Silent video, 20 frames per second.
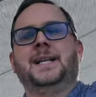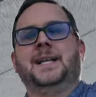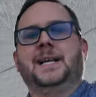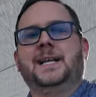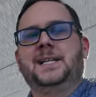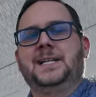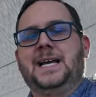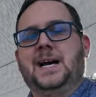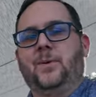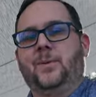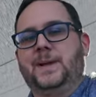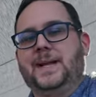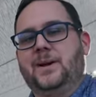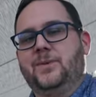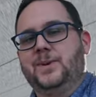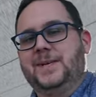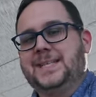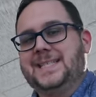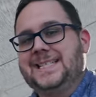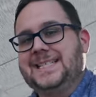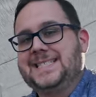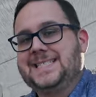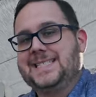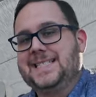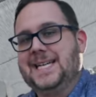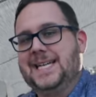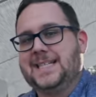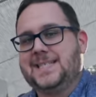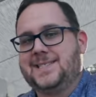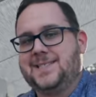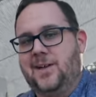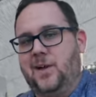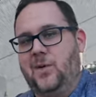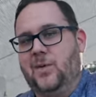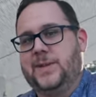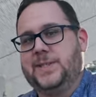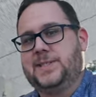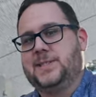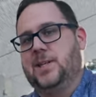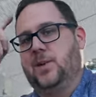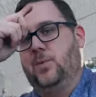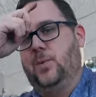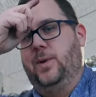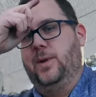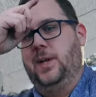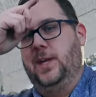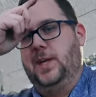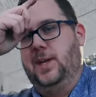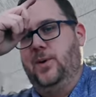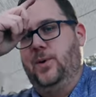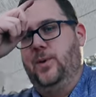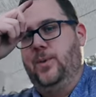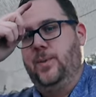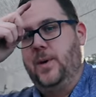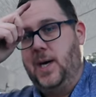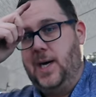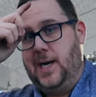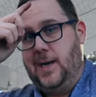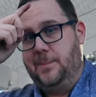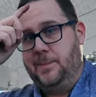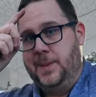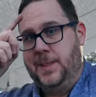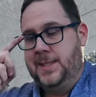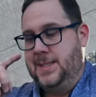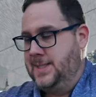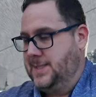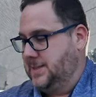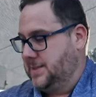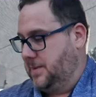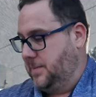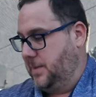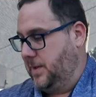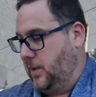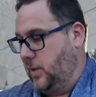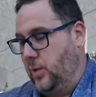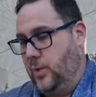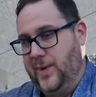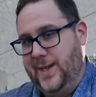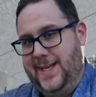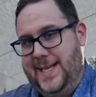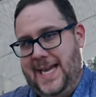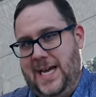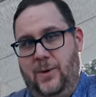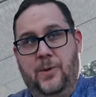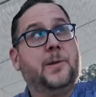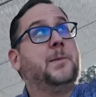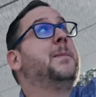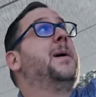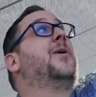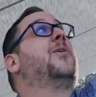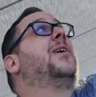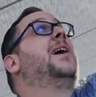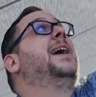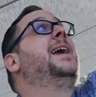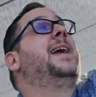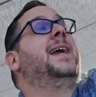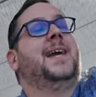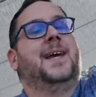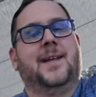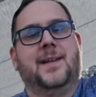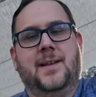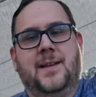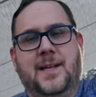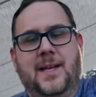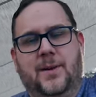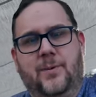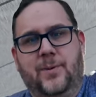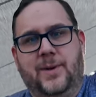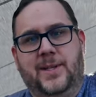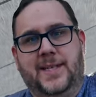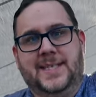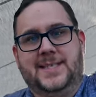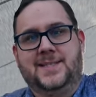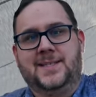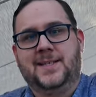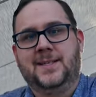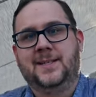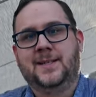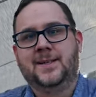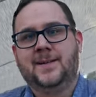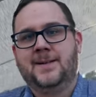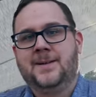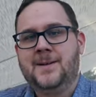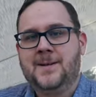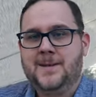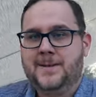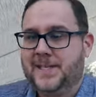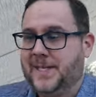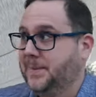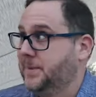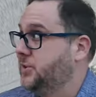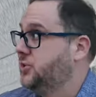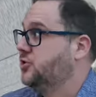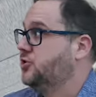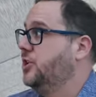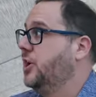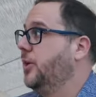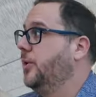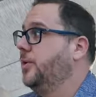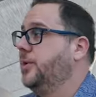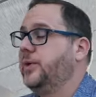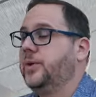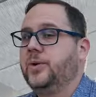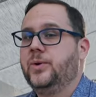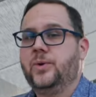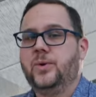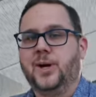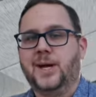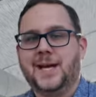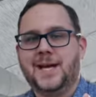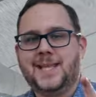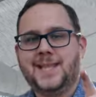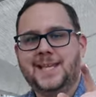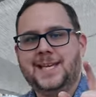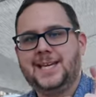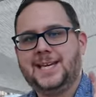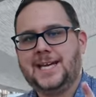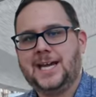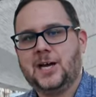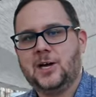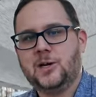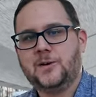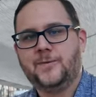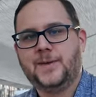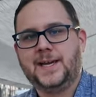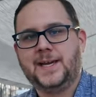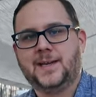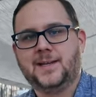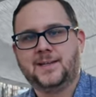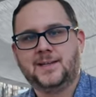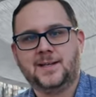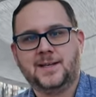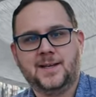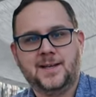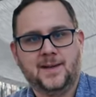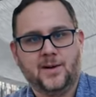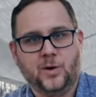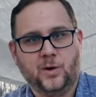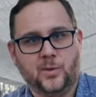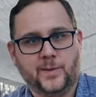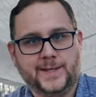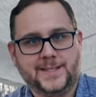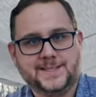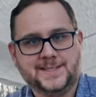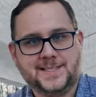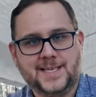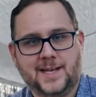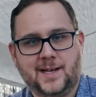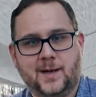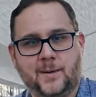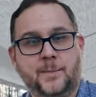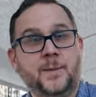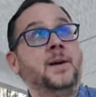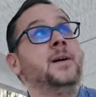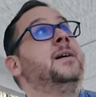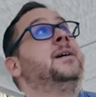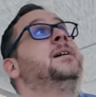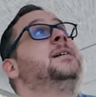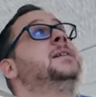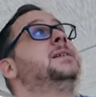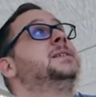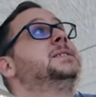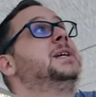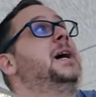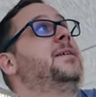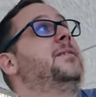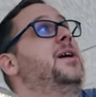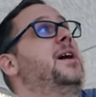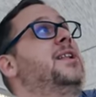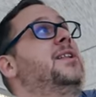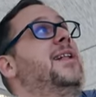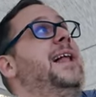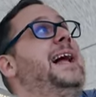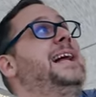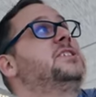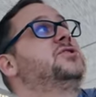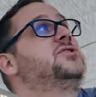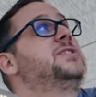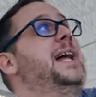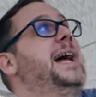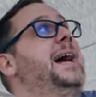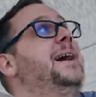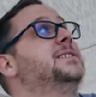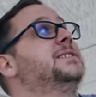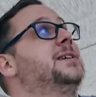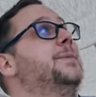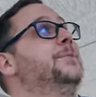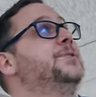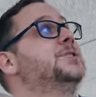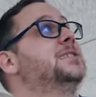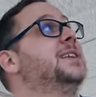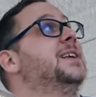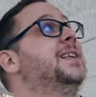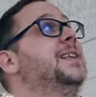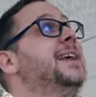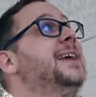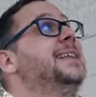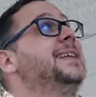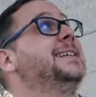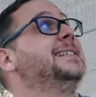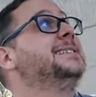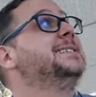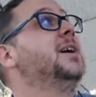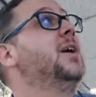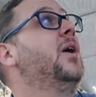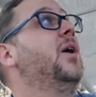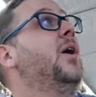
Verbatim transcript: And then now when I release this, the awning's going to want to go up, so I'm going to hold it down with my right hand and release it. Now I'm going to show you the caravan awning setup. So I've unlatched that, so I'm just going to let these go